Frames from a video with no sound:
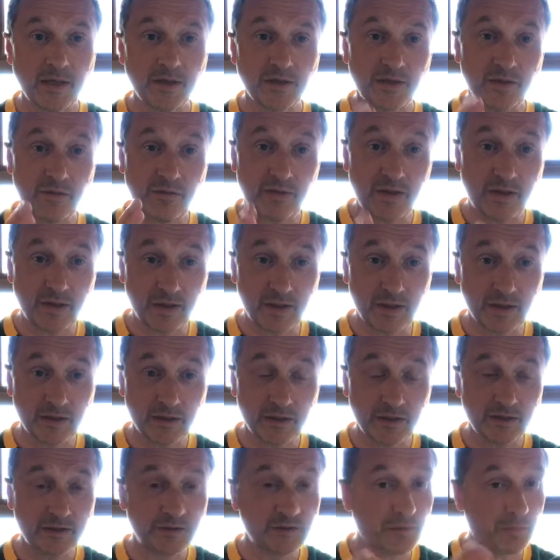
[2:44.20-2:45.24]
to think,
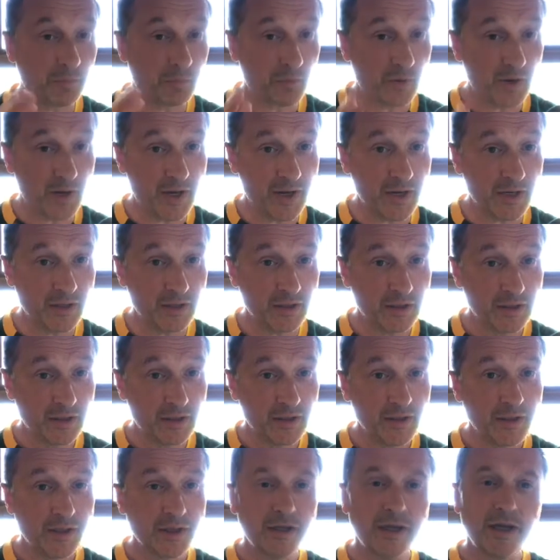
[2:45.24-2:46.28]
to pray,
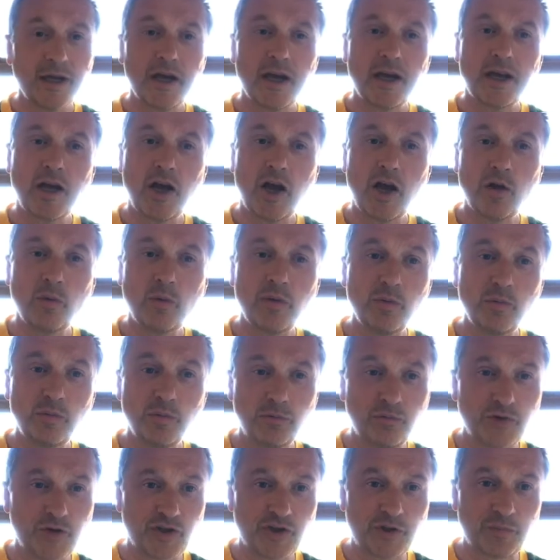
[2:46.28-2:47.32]
how we will
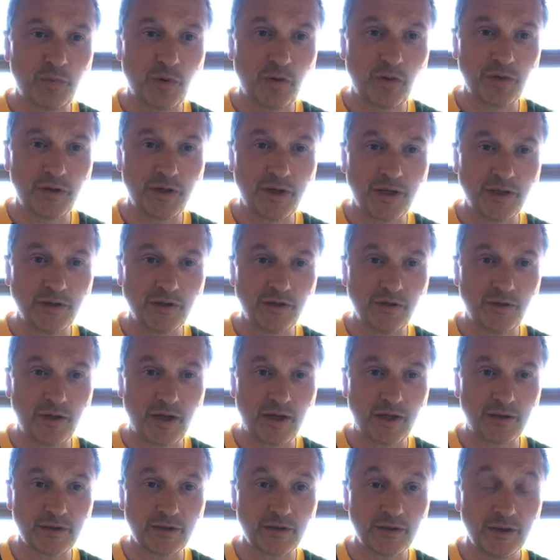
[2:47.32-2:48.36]
respond into
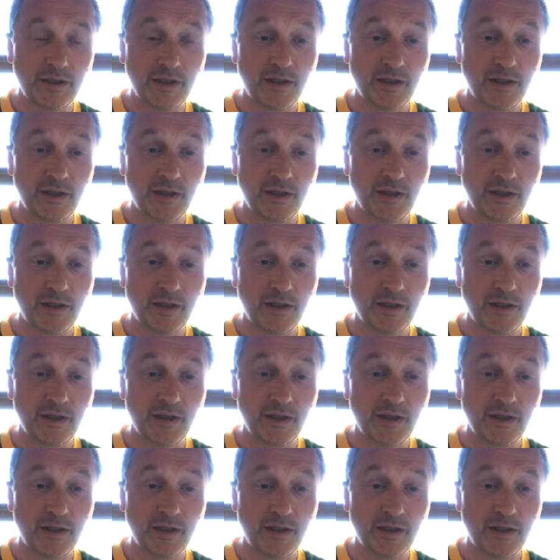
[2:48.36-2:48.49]
that.